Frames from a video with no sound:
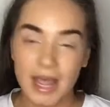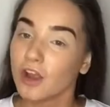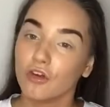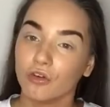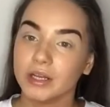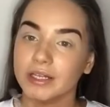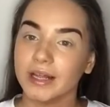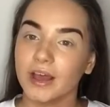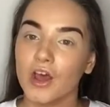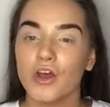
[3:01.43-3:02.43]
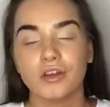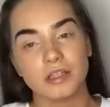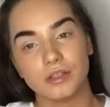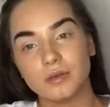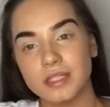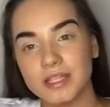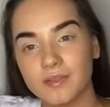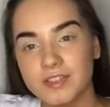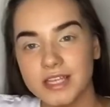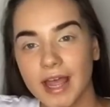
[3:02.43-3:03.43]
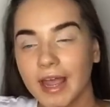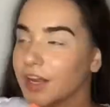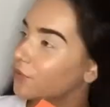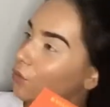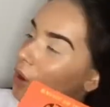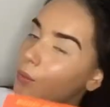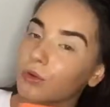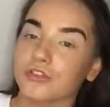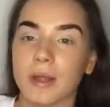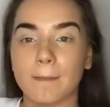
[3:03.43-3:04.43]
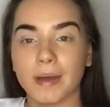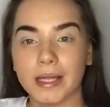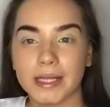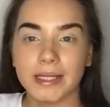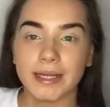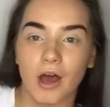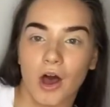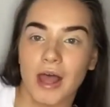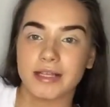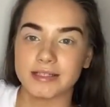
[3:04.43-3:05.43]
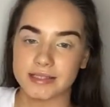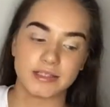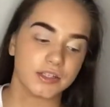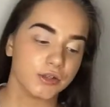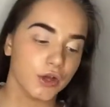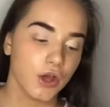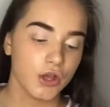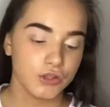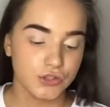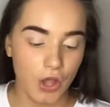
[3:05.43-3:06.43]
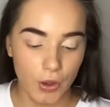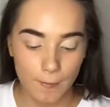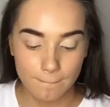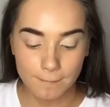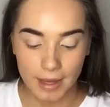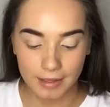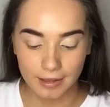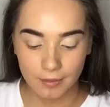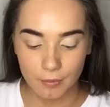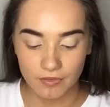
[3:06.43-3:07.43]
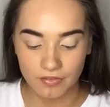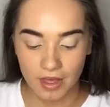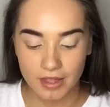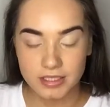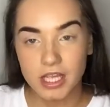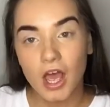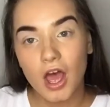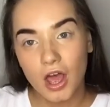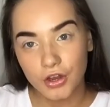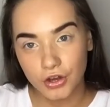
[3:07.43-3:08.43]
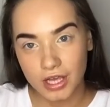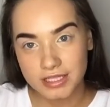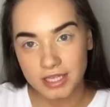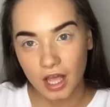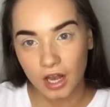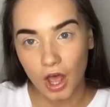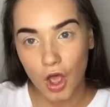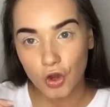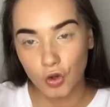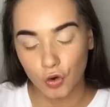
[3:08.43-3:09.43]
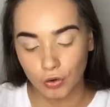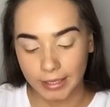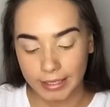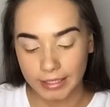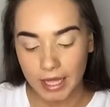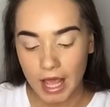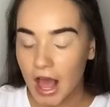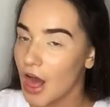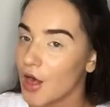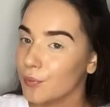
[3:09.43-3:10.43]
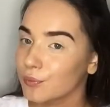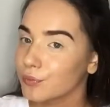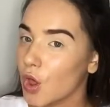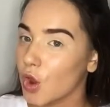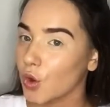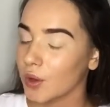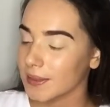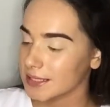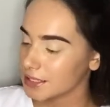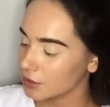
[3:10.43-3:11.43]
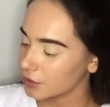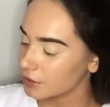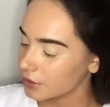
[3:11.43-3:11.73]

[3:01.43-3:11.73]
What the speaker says: it had green in it, because I used it the other day and I thought I washed it, but clearly I didn't. So back in with that nice colour, not green, not in this look.